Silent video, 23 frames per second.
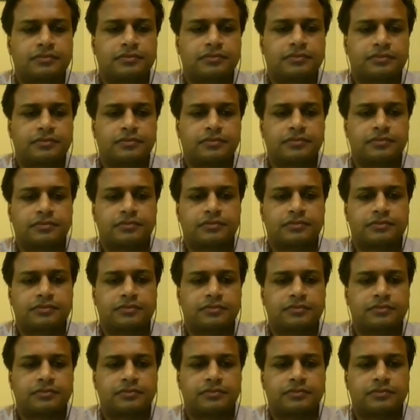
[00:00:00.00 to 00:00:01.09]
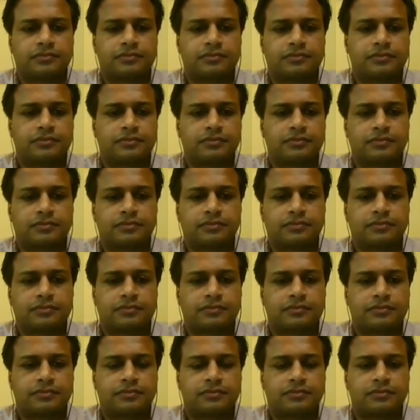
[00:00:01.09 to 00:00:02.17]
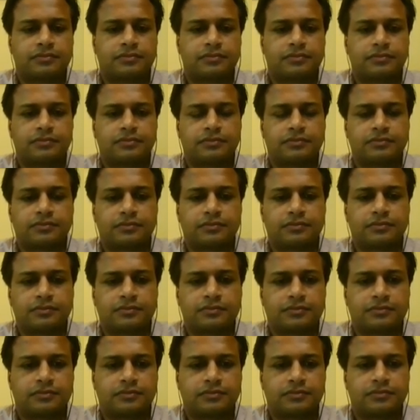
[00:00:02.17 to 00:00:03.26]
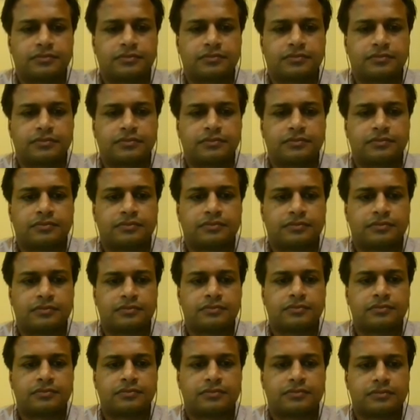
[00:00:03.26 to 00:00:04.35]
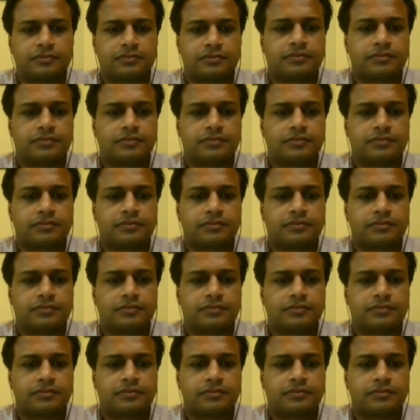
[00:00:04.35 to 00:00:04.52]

[no speech]